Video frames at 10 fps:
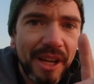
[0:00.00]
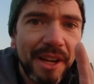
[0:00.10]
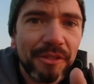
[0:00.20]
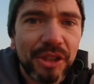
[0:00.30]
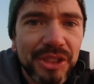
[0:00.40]

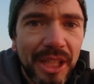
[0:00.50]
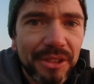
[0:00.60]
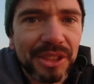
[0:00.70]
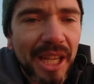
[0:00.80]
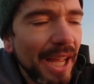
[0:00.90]
I've gone
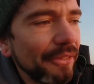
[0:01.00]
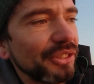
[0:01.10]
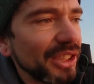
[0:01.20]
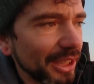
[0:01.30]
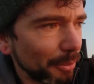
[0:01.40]
down to
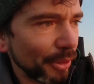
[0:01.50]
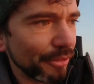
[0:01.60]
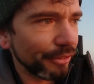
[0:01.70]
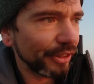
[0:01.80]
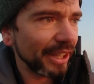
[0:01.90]

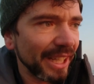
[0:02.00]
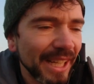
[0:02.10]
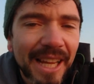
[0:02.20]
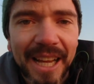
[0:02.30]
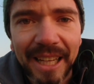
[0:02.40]
f6.3,
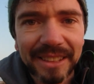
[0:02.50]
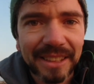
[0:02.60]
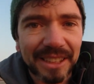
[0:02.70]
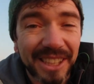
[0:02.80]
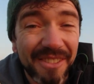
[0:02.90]

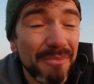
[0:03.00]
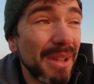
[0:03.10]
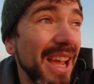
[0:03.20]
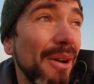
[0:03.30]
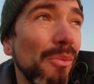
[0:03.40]
and that's given
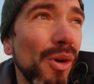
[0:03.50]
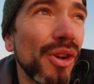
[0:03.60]
me a